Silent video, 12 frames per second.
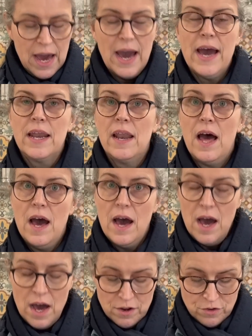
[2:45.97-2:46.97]
and
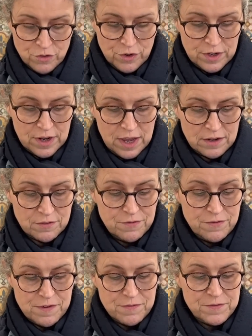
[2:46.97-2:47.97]

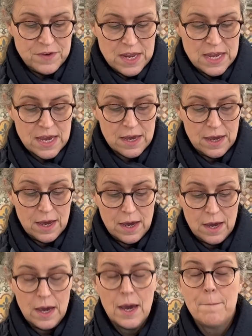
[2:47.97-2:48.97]

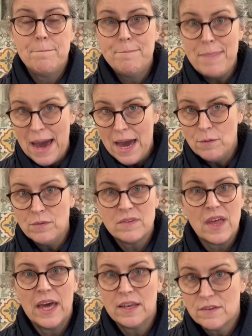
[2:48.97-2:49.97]

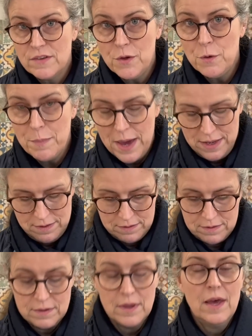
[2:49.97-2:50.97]

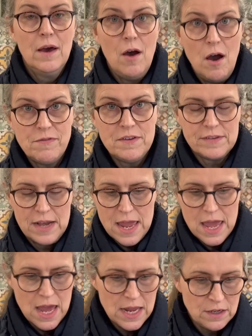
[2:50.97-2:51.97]
£150.02
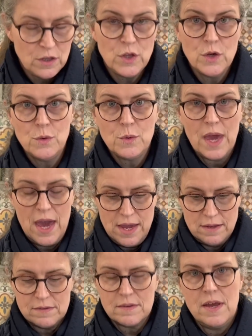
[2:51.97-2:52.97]
obviously in
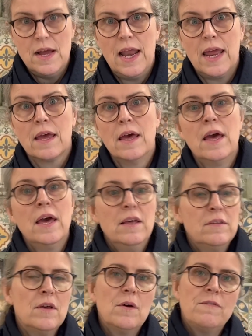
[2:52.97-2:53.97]
UK sterling.
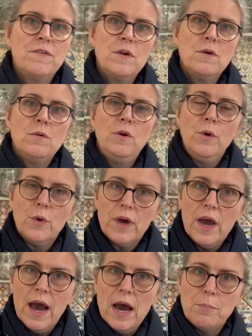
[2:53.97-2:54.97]
So if you look
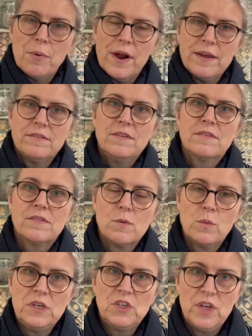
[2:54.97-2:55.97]
at our prices
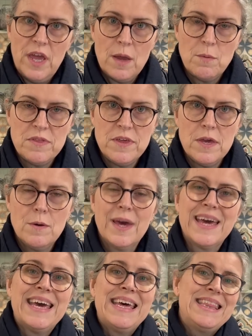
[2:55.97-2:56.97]
that we share with you,
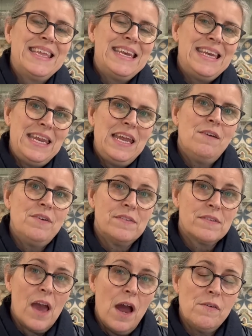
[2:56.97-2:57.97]
the
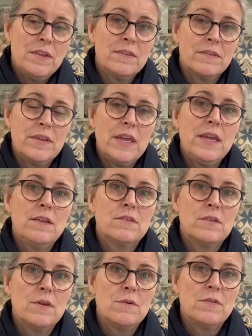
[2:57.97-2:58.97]
nearest currency
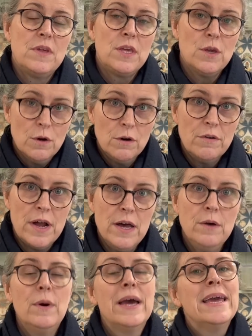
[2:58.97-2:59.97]
to the
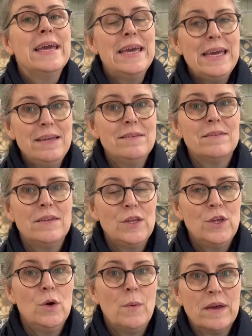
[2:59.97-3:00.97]
euro is
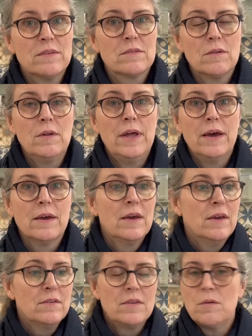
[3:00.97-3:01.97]
the US dollar.
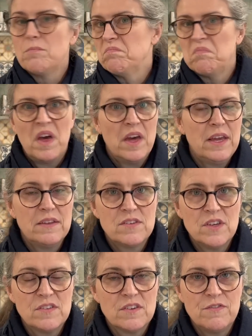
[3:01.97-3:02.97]
So it's
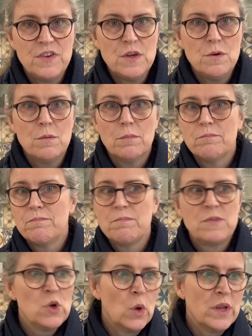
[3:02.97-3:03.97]
just a few
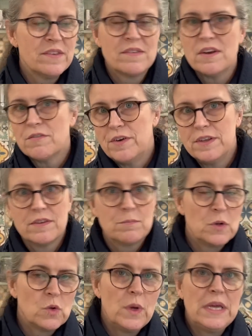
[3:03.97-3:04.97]
dollars difference
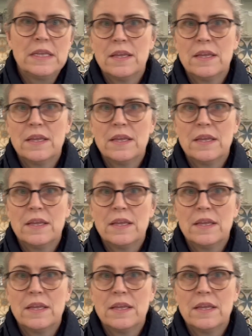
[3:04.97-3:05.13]
between